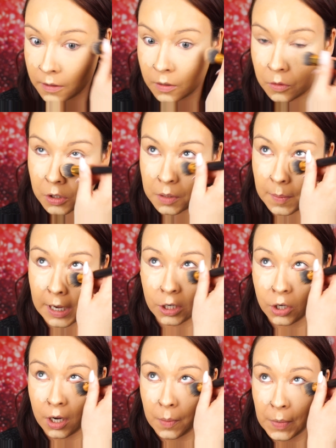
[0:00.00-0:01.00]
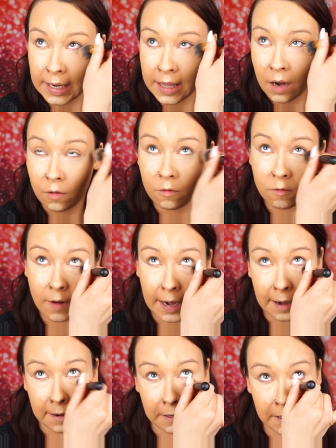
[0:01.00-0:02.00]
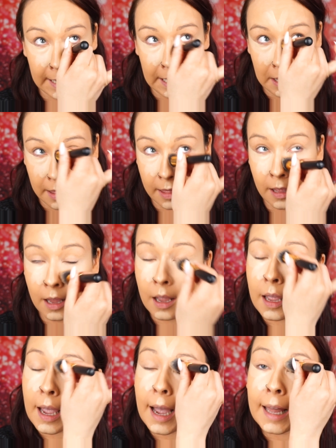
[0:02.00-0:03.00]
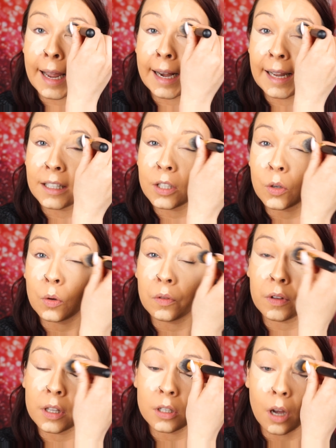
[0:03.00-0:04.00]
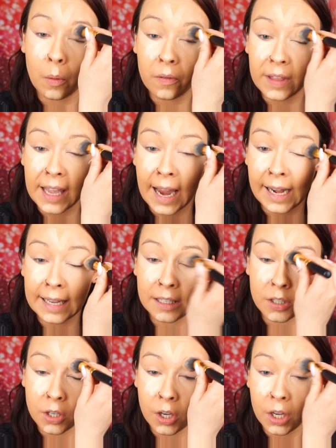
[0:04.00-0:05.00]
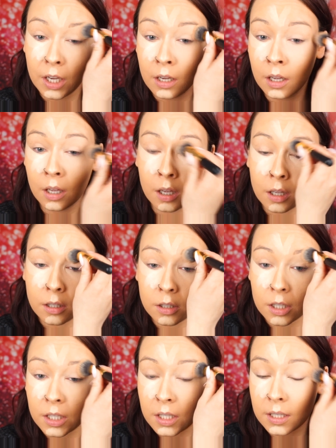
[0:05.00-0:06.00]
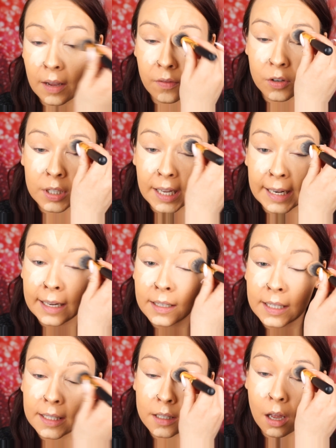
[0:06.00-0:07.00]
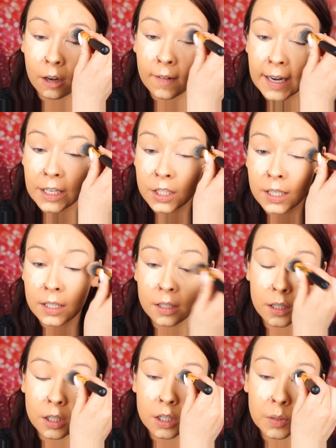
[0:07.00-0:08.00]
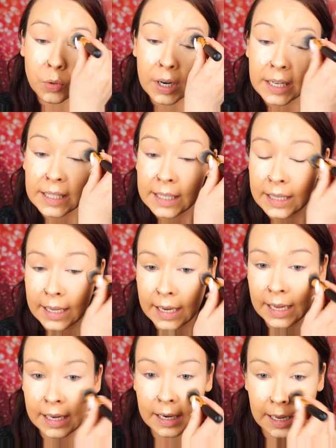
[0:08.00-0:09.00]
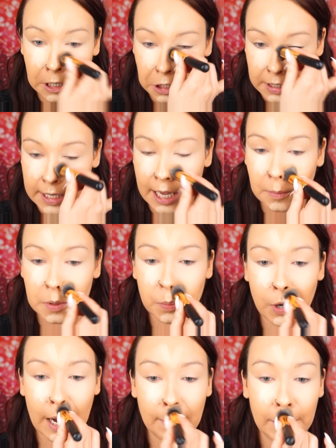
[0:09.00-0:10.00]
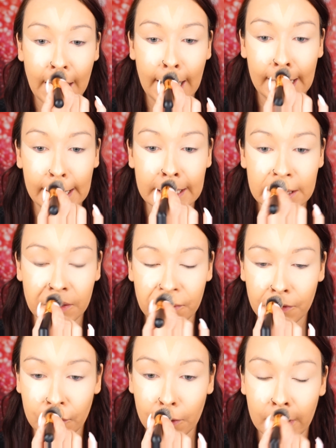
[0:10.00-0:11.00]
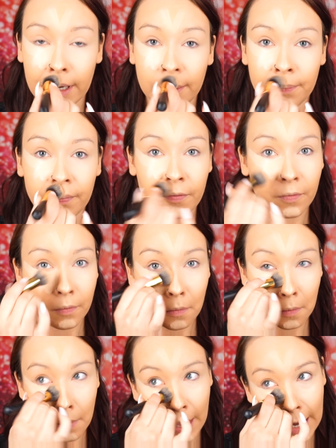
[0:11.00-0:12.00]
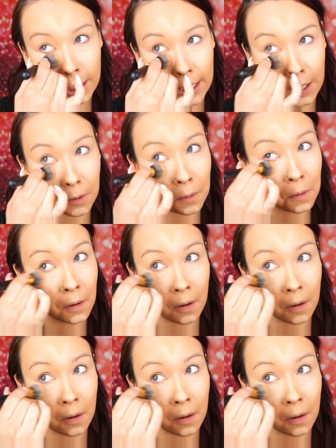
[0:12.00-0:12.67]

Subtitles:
So just make sure you're bringing that right underneath. And I like to go over the top of the eyelid too. Just if there's any discoloration, you're just pressing that in, and it just helps prime your eyelids for eyeshadow.